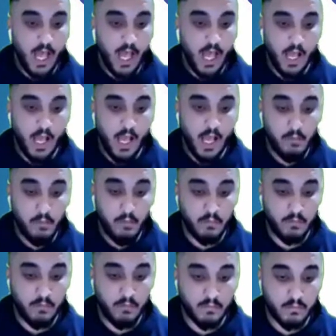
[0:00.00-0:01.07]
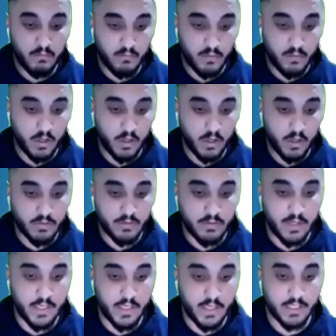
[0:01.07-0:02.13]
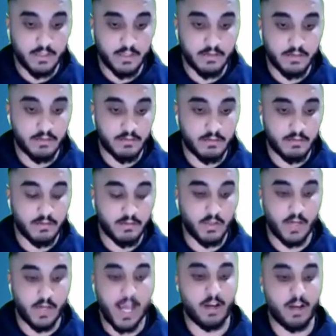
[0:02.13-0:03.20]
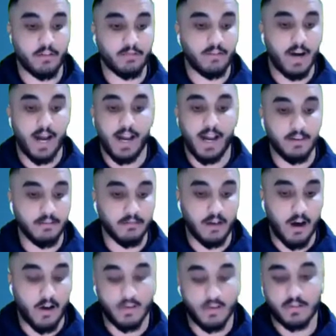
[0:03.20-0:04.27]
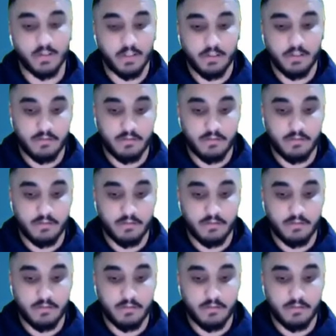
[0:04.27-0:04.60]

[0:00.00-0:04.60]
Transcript: Um, it's you're not going to find honestly